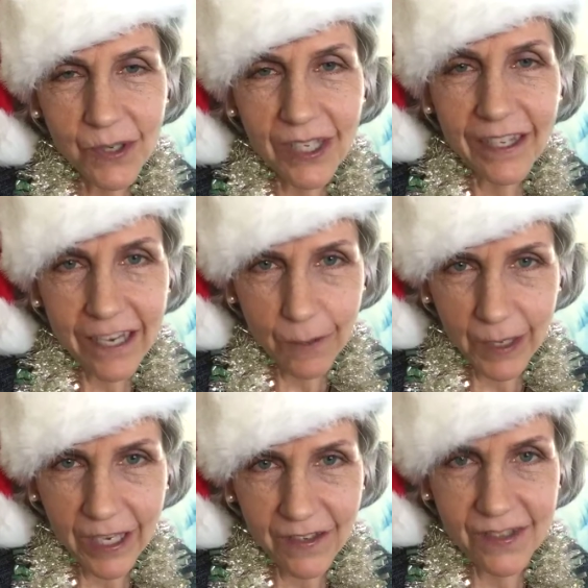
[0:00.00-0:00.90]
as a leader
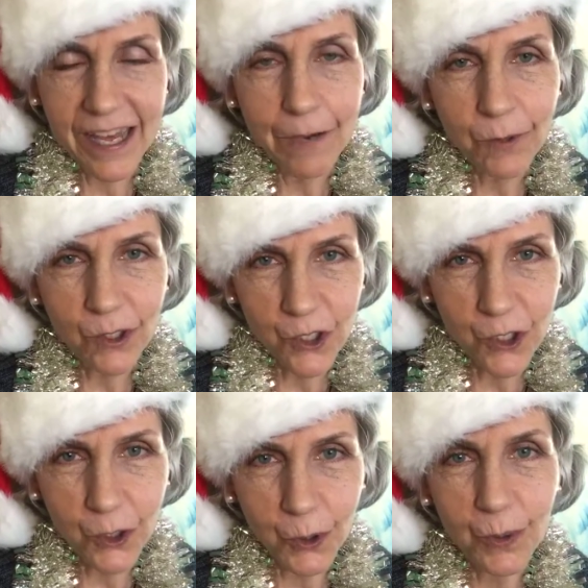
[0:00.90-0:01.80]
because they will
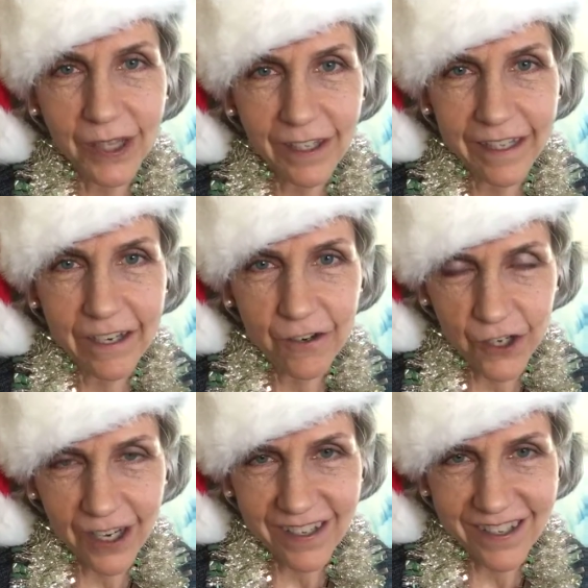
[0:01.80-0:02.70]
do what the leader
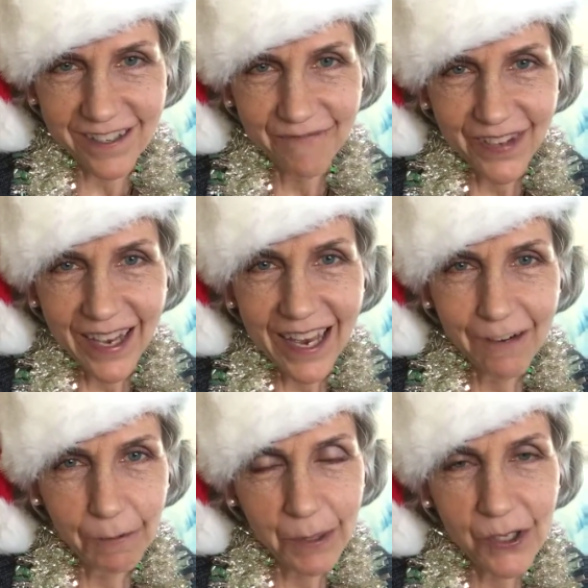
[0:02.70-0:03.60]
does. And
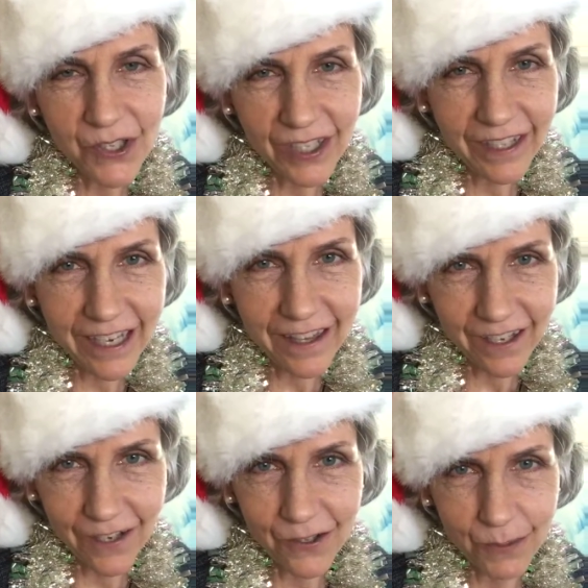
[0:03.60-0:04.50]
I will post a link
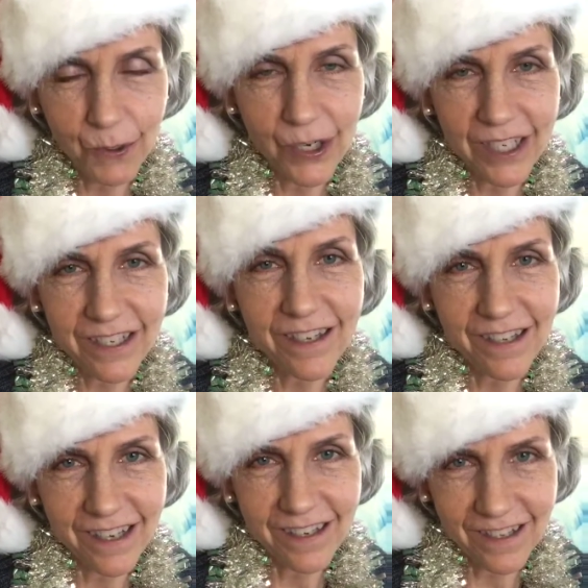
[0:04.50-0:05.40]
that goes more into,
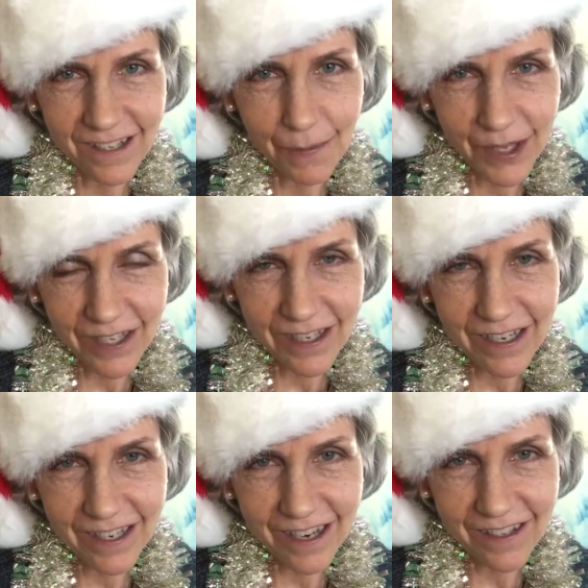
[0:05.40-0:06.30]
into some of these
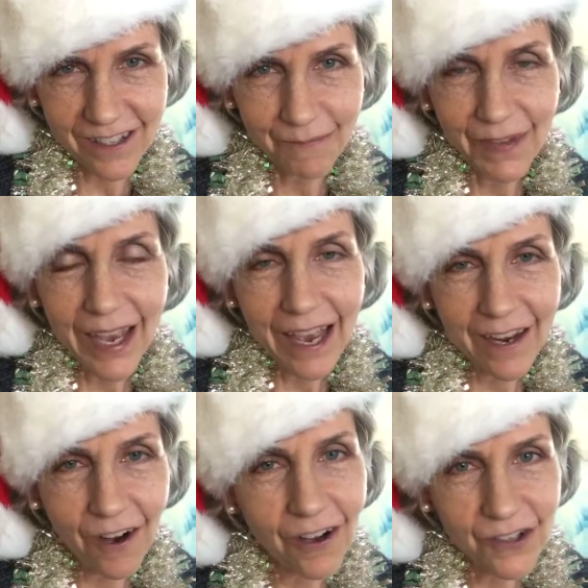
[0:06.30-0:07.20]
details
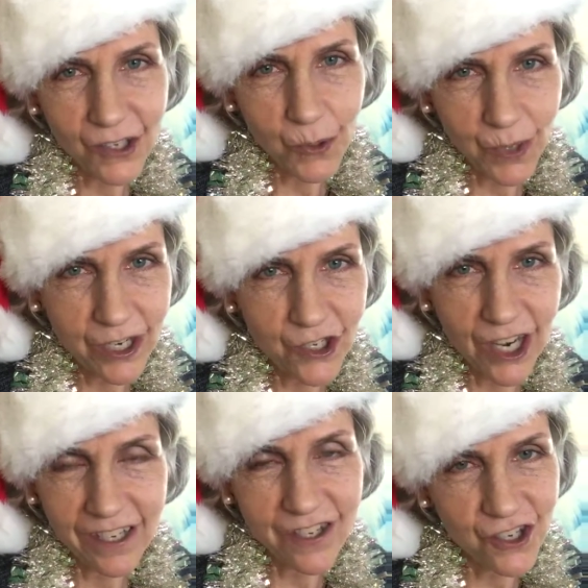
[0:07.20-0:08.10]
and also what a
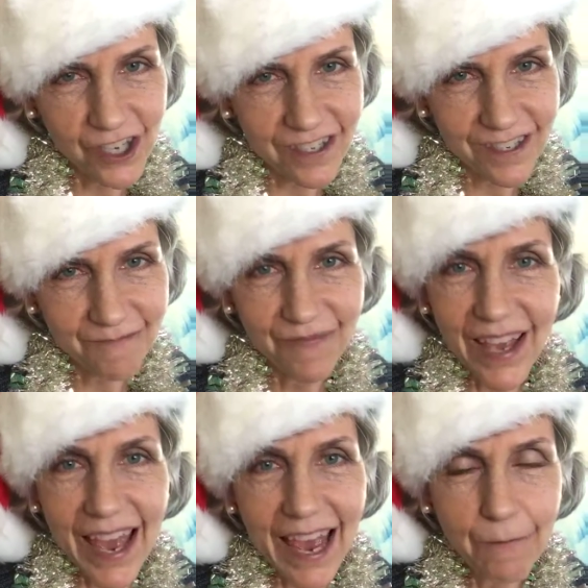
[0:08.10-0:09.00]
challenge is
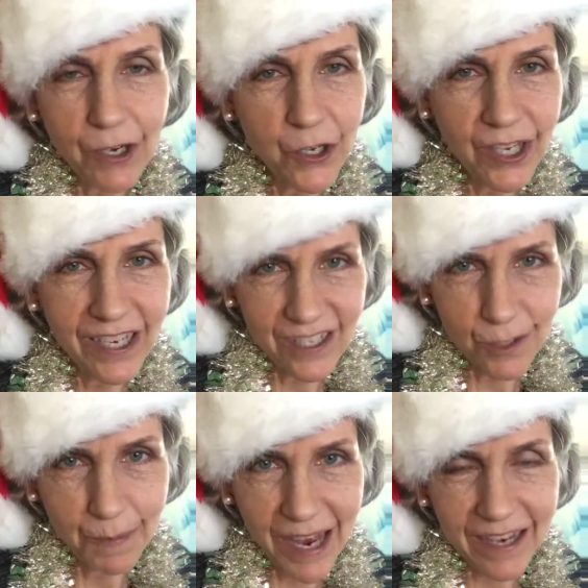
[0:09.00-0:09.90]
and what you can
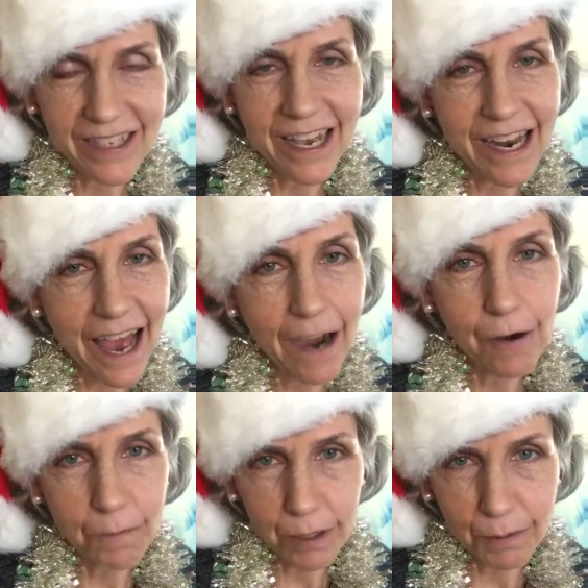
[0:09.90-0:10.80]
expect and how
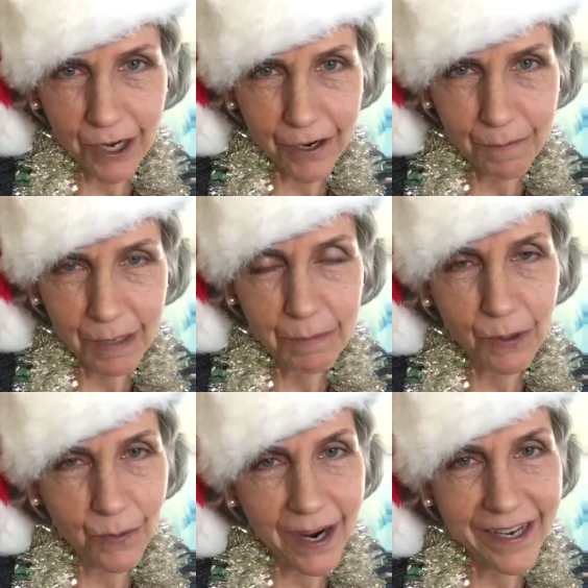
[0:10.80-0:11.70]
I'm preparing
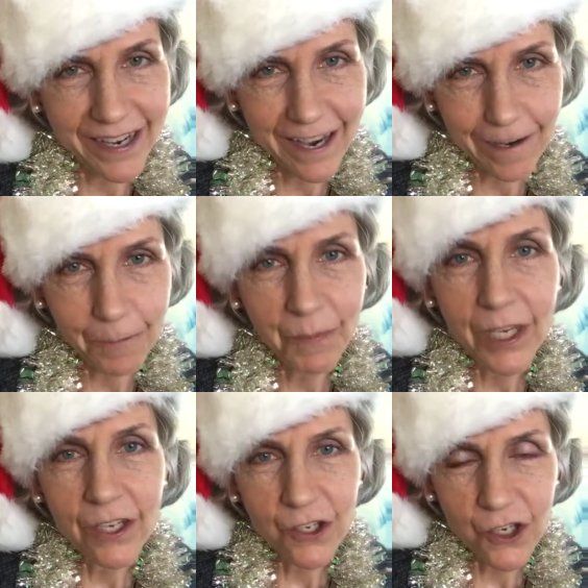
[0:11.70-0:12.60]
people right now
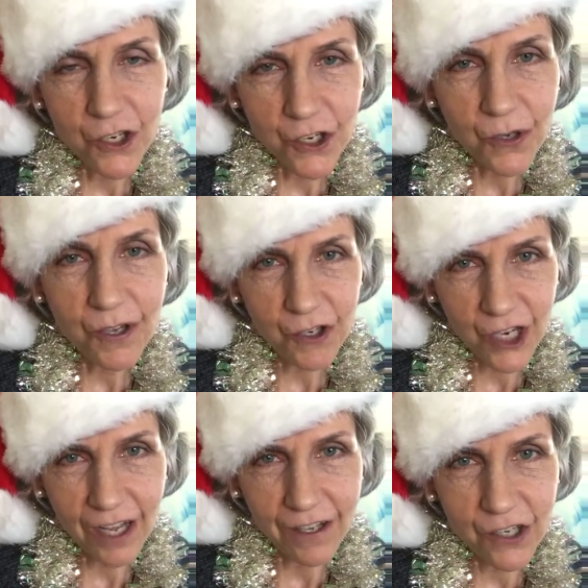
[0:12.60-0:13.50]
to do their
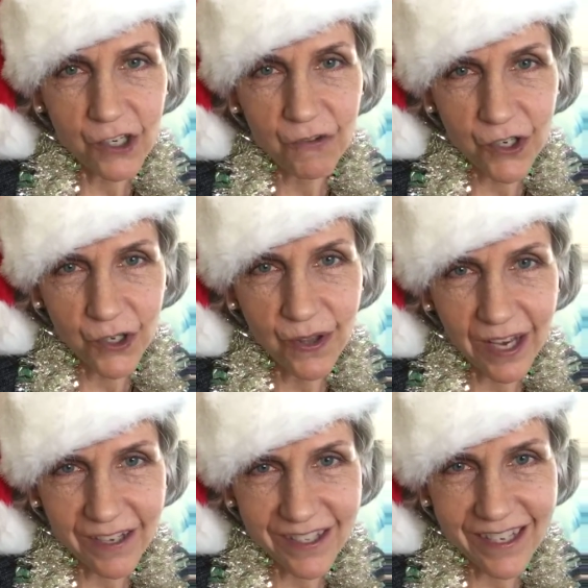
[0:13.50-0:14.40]
challenges for
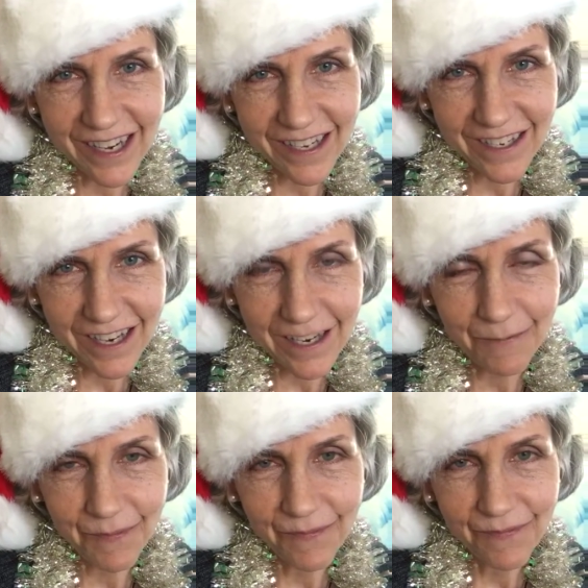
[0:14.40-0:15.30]
2018.